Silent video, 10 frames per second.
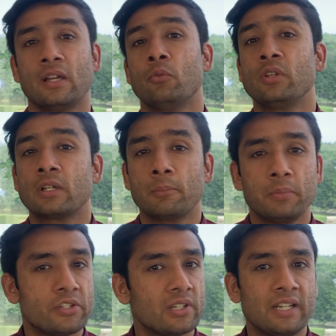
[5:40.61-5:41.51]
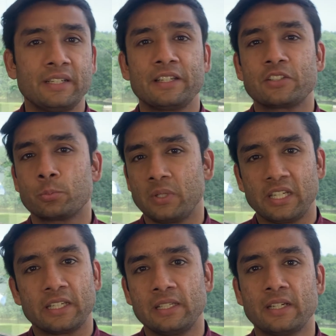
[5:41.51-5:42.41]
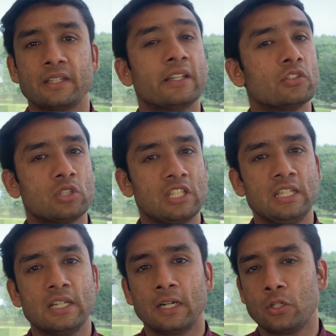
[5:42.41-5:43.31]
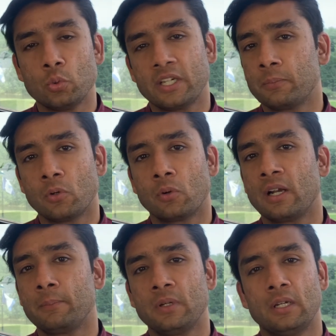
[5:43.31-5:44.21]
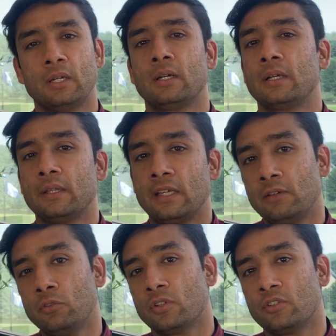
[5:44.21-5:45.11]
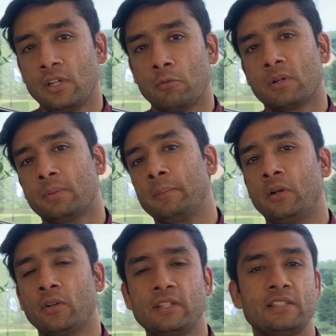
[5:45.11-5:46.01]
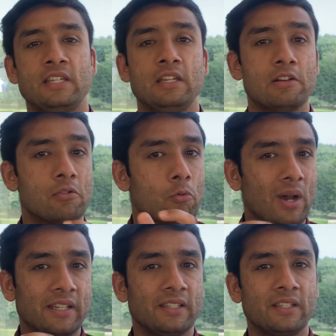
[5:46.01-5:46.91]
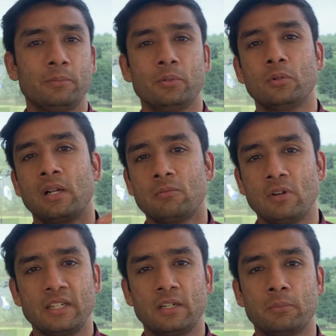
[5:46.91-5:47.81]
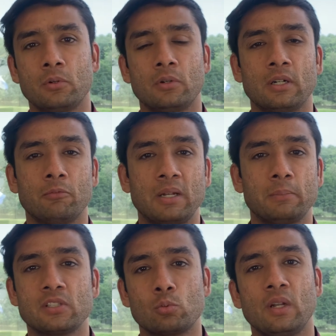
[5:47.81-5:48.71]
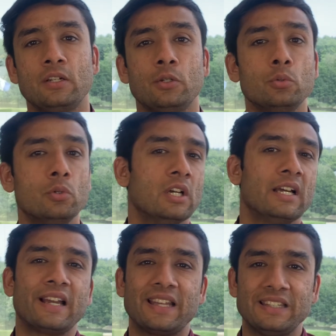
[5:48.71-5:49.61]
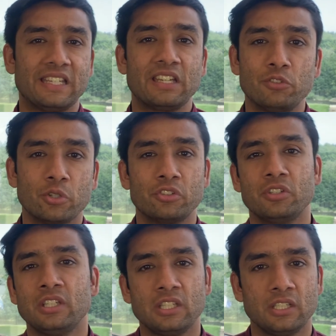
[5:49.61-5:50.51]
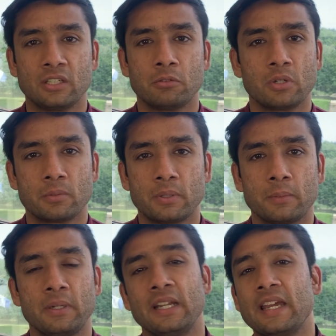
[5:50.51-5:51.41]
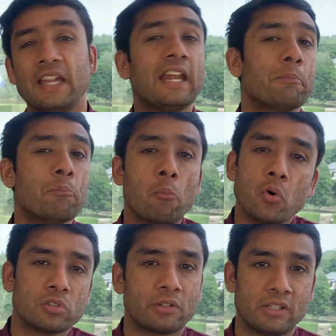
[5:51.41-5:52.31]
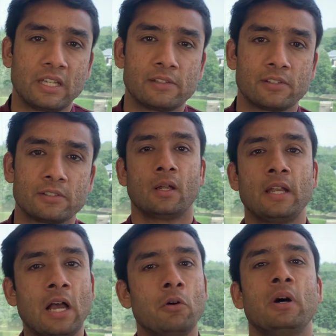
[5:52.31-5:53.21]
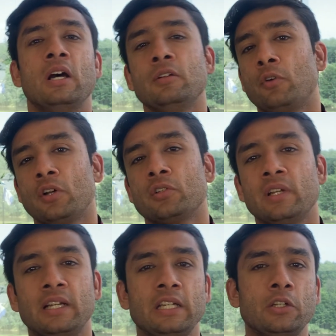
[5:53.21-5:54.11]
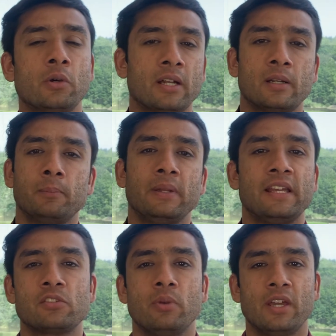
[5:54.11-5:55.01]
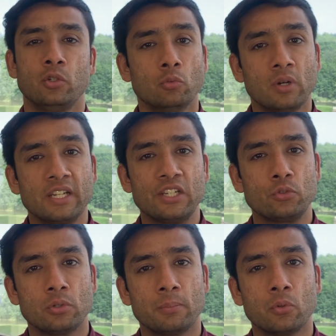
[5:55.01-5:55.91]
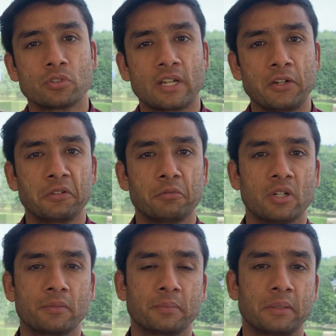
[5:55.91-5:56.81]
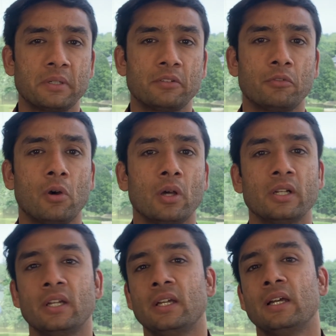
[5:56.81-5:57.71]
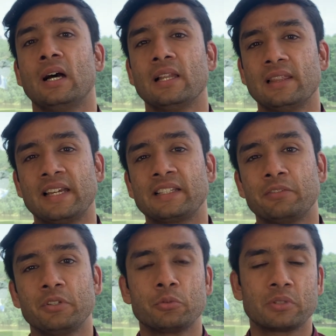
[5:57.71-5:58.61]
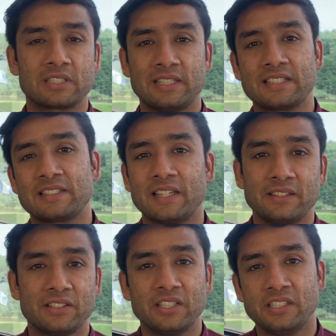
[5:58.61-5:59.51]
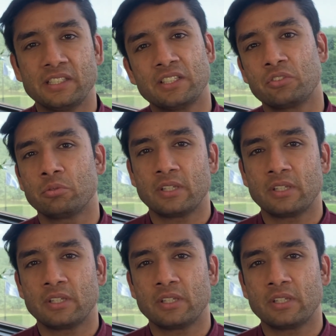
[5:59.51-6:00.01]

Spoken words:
With completion letter, it's pretty clear. They see a 2-year program, they give you a 3-year work permit, or they see 1-year program, 1 plus 1, 2, and they give you a 3-year work permit in most of the cases. Now, unfortunately, you are at a place where you were issued a postgraduate work permit for a length which was less than 3 years